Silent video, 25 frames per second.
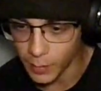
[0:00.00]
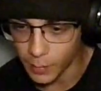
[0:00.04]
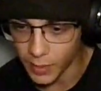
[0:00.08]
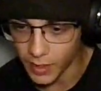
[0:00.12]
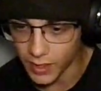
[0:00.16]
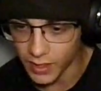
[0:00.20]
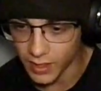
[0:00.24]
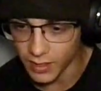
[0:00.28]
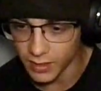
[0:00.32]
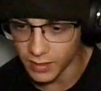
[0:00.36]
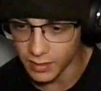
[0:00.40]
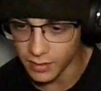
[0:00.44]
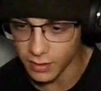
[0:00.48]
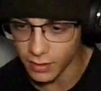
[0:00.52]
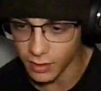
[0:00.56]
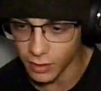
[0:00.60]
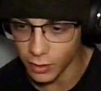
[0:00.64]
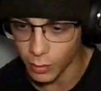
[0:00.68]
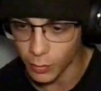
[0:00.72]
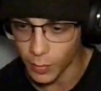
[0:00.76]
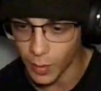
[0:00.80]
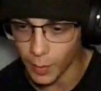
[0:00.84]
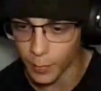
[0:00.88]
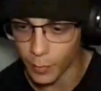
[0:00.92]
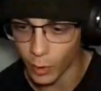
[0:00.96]
because you
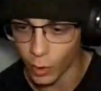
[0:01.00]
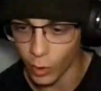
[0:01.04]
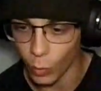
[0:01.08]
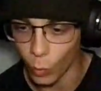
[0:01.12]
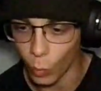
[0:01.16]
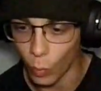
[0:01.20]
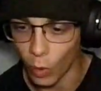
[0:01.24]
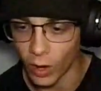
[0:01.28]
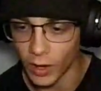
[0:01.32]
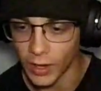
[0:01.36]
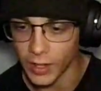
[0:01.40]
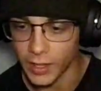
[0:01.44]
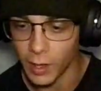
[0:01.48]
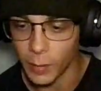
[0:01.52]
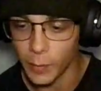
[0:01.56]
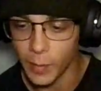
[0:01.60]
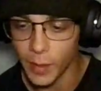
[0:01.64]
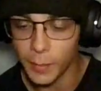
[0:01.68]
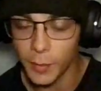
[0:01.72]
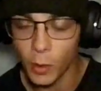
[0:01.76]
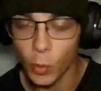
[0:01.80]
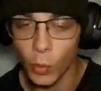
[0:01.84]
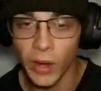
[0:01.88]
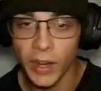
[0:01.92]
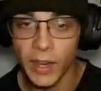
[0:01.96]
remember wanting Khabib
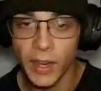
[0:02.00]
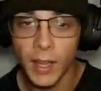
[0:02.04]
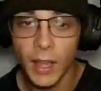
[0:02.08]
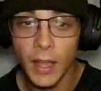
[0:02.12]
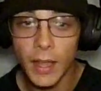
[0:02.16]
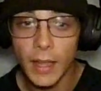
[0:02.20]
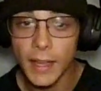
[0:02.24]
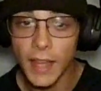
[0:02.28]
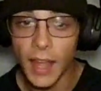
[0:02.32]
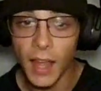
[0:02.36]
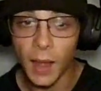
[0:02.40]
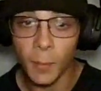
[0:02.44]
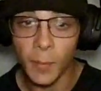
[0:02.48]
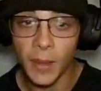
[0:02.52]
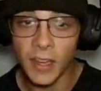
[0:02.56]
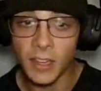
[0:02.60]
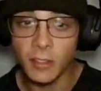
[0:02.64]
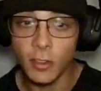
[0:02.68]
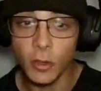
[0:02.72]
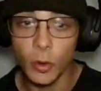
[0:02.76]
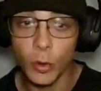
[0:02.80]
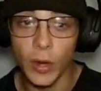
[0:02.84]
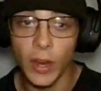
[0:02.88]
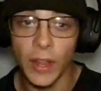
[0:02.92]
to win. Yeah, me too.